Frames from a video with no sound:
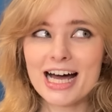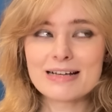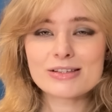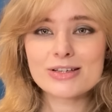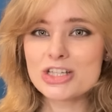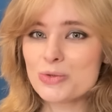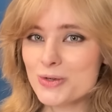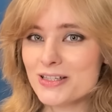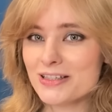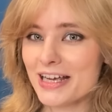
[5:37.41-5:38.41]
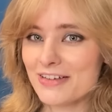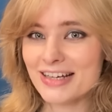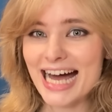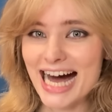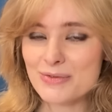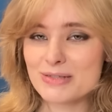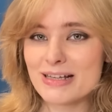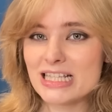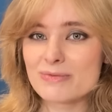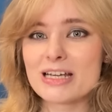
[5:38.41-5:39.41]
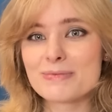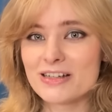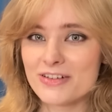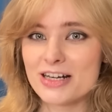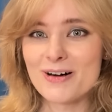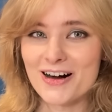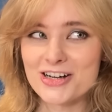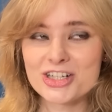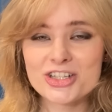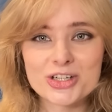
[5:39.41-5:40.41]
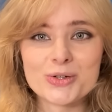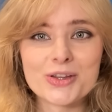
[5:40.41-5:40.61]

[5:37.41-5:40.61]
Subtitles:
so I do wonder if Cat was meant to be a bit of an homage to